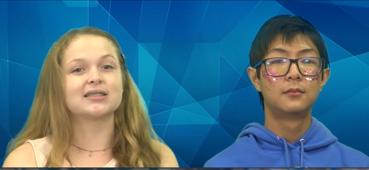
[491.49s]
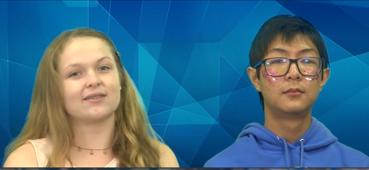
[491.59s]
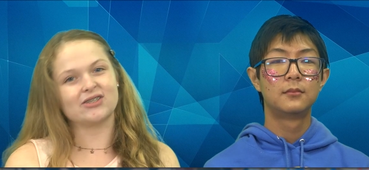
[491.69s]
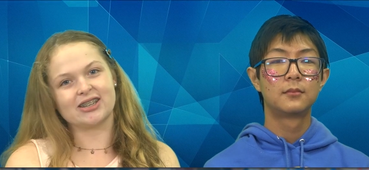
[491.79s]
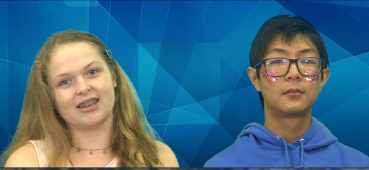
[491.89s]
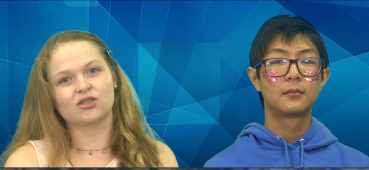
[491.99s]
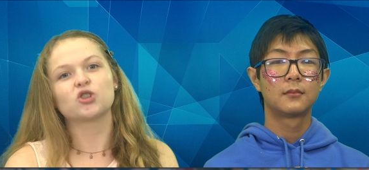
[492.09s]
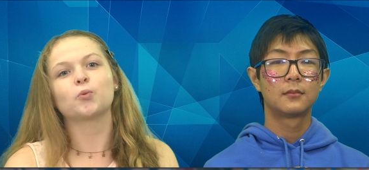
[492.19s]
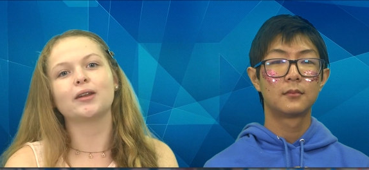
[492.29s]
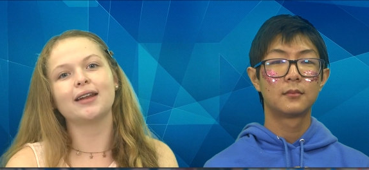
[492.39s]
Speaker 1: 17th,
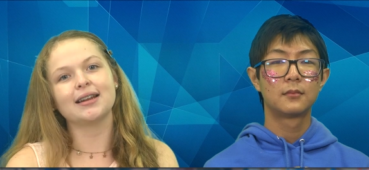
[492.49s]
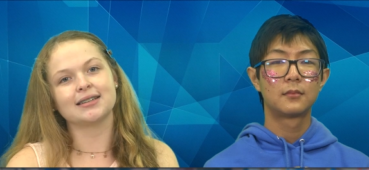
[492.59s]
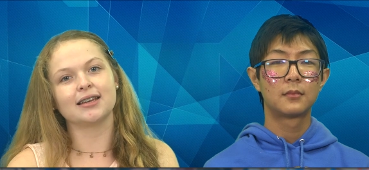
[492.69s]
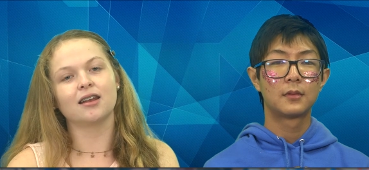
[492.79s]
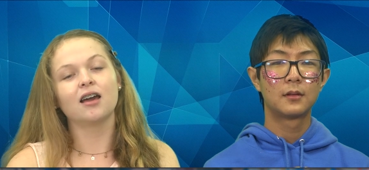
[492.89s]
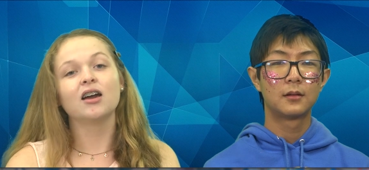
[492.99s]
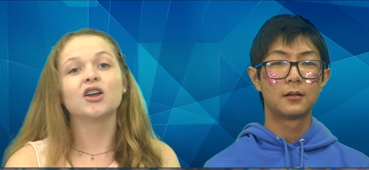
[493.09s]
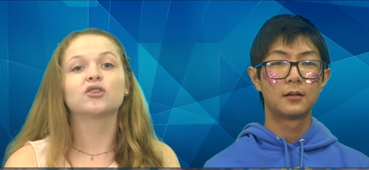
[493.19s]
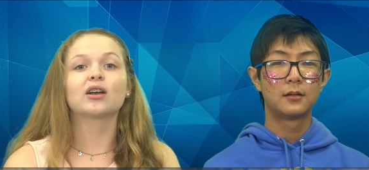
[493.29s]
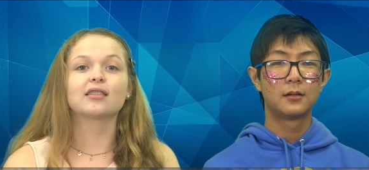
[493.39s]
2019,
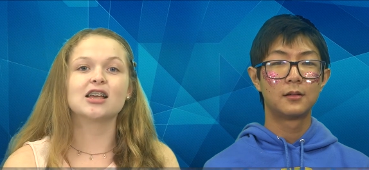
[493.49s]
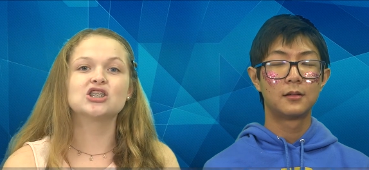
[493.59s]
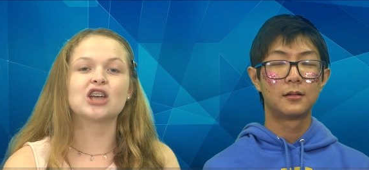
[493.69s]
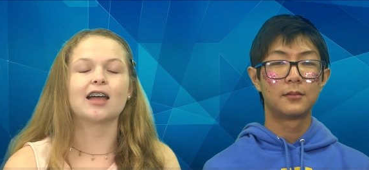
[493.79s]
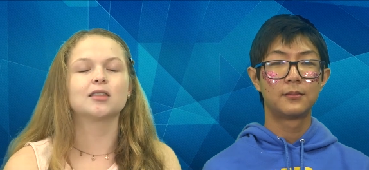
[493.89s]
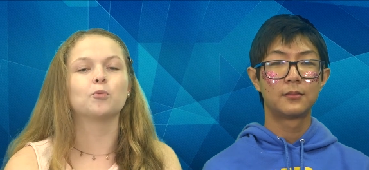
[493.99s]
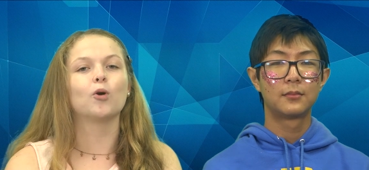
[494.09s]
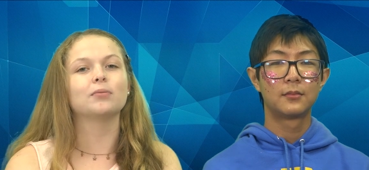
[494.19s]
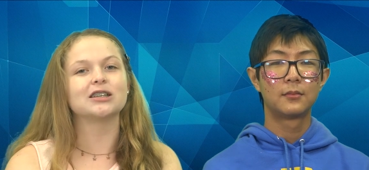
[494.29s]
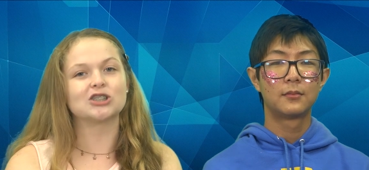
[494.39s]
during lunch at the
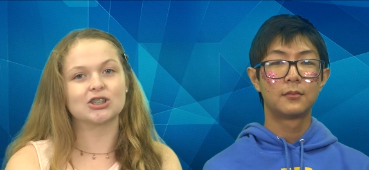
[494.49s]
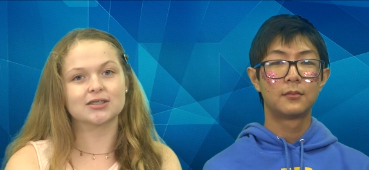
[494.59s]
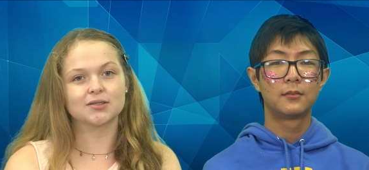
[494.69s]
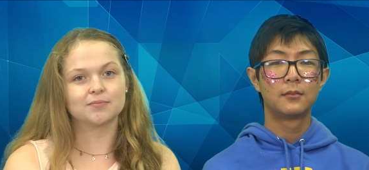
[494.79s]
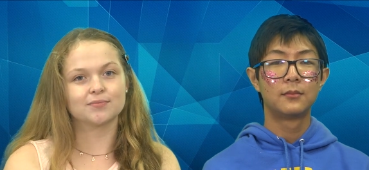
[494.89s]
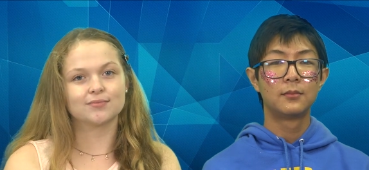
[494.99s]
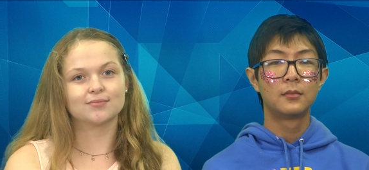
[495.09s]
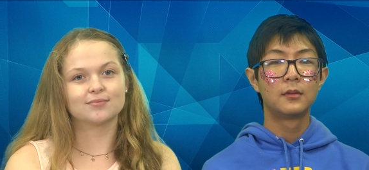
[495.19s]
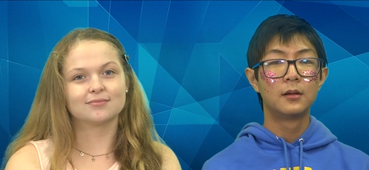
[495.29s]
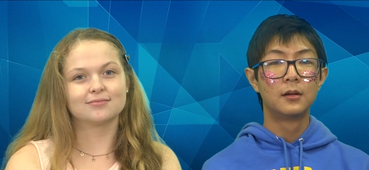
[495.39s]
pool bleachers.
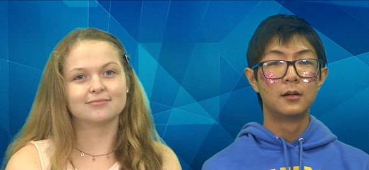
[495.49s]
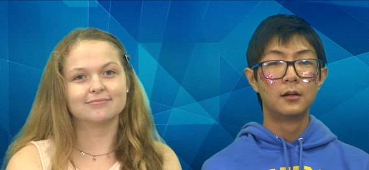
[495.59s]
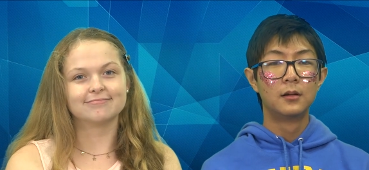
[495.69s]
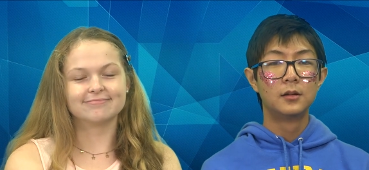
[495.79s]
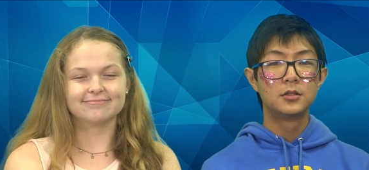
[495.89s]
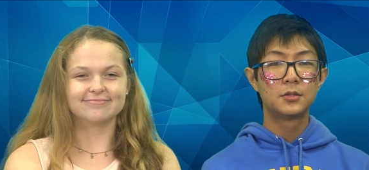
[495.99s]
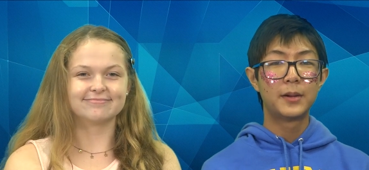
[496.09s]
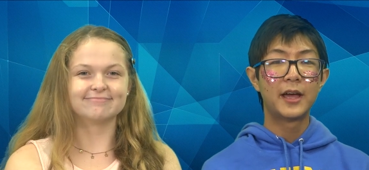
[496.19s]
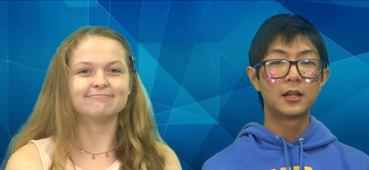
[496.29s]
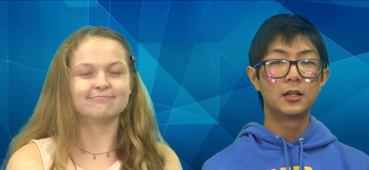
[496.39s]

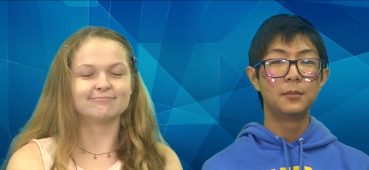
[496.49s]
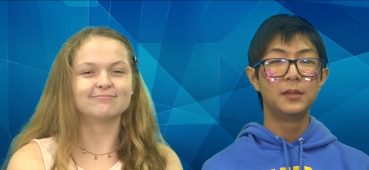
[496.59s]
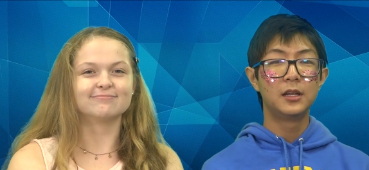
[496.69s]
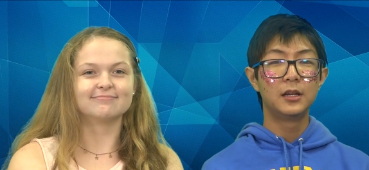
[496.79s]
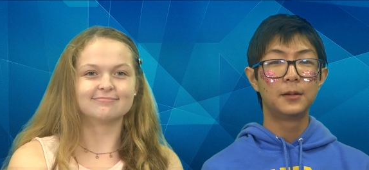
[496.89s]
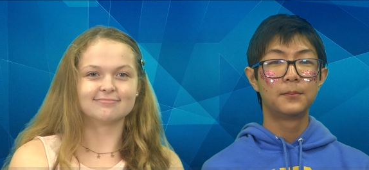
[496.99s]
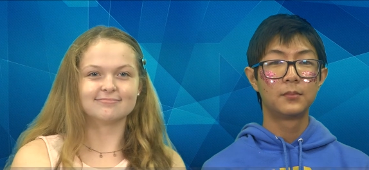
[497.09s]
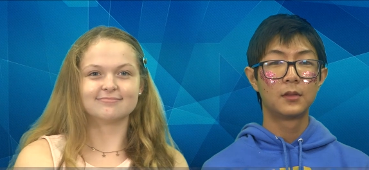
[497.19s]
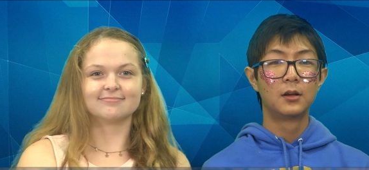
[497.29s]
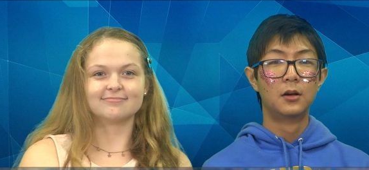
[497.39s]
Speaker 2: Japan Club meeting.
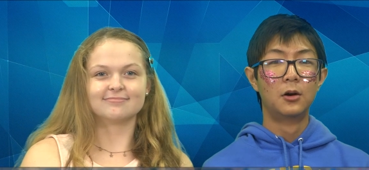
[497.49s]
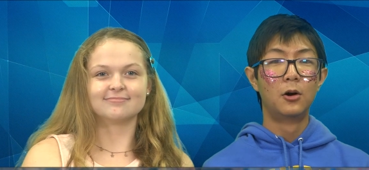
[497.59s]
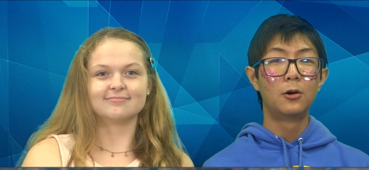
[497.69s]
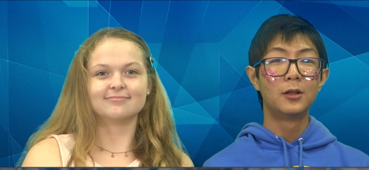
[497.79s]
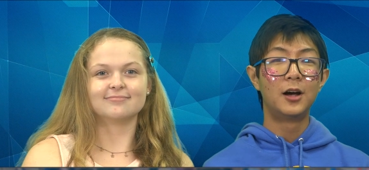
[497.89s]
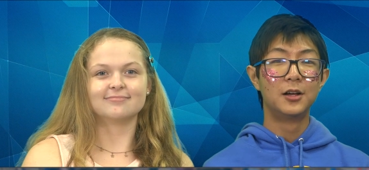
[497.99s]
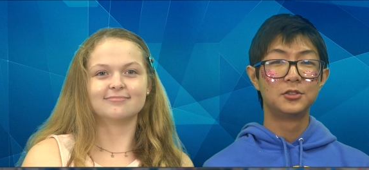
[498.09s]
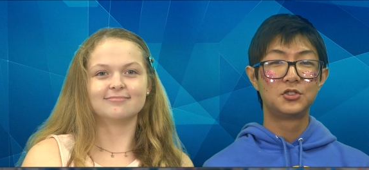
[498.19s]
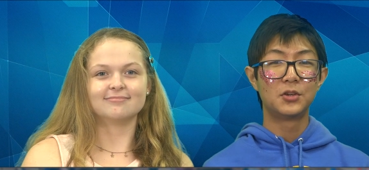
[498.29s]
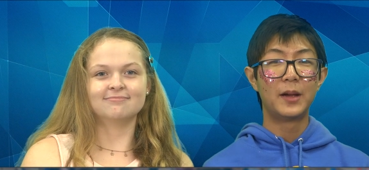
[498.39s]
Hola,
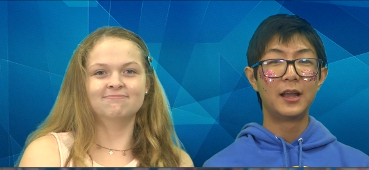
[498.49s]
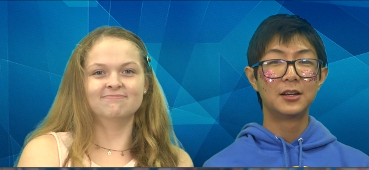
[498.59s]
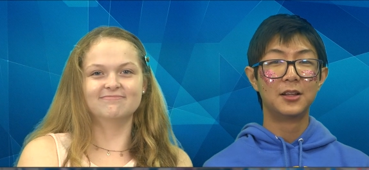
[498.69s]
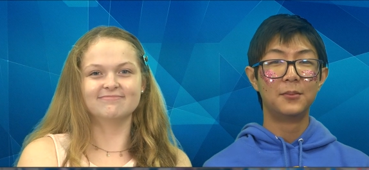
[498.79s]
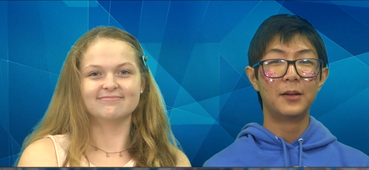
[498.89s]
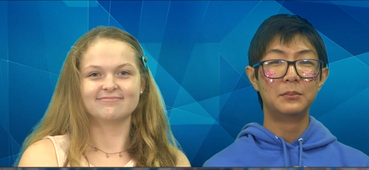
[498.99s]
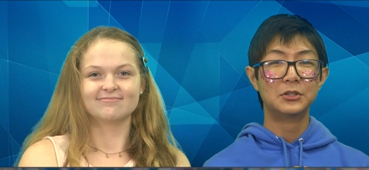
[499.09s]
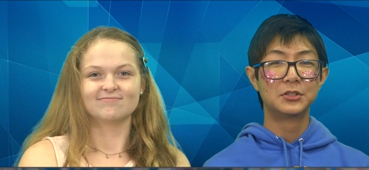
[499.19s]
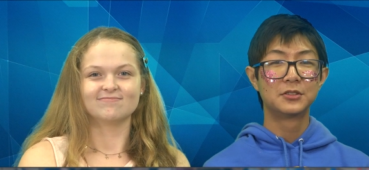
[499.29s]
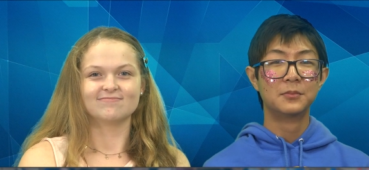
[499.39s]
Japan Club
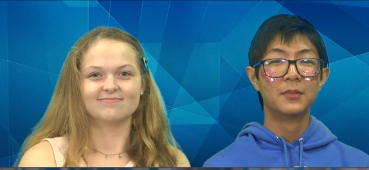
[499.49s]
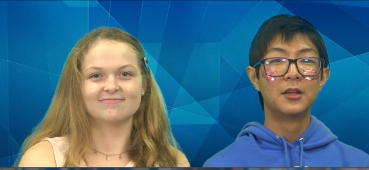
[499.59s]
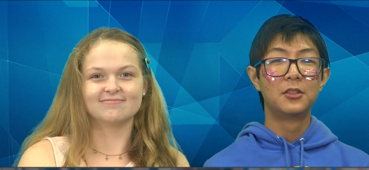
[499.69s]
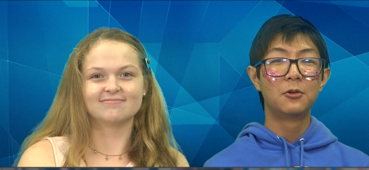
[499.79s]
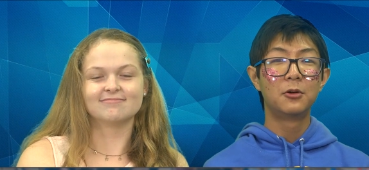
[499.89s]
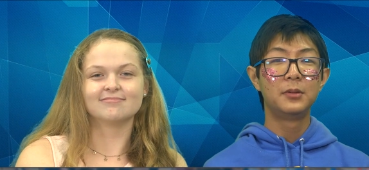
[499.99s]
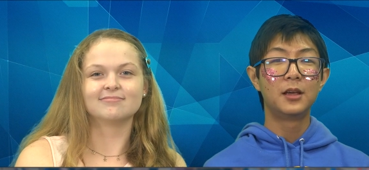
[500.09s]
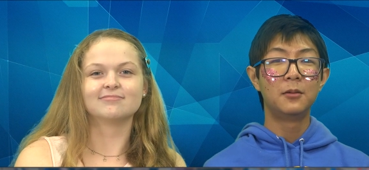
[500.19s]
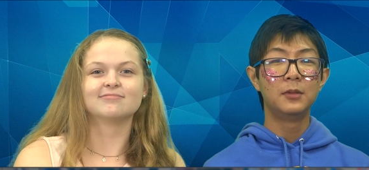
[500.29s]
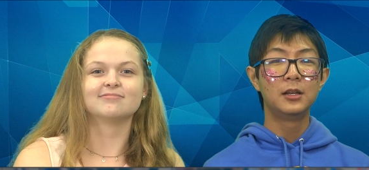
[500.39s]
members. There will be
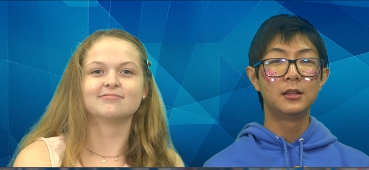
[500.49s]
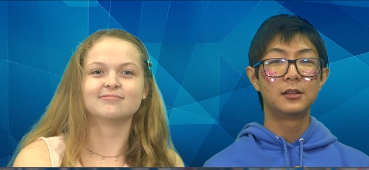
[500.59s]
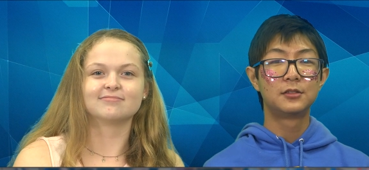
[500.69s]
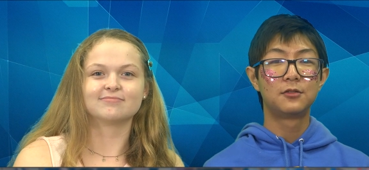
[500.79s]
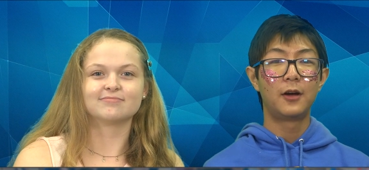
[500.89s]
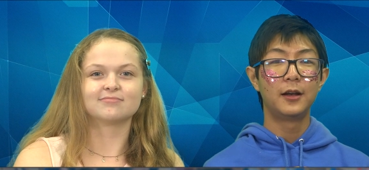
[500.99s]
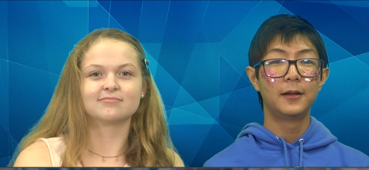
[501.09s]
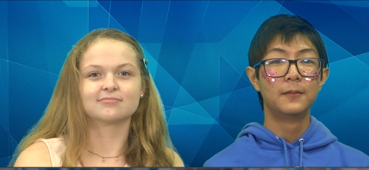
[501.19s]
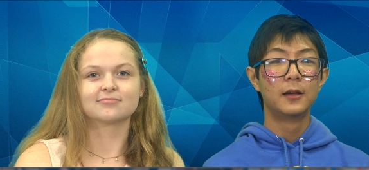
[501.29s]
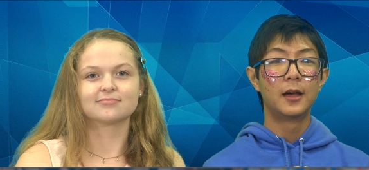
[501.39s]
a meeting this
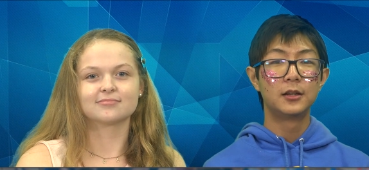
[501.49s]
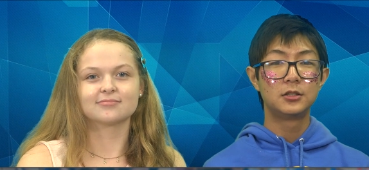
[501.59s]
Friday at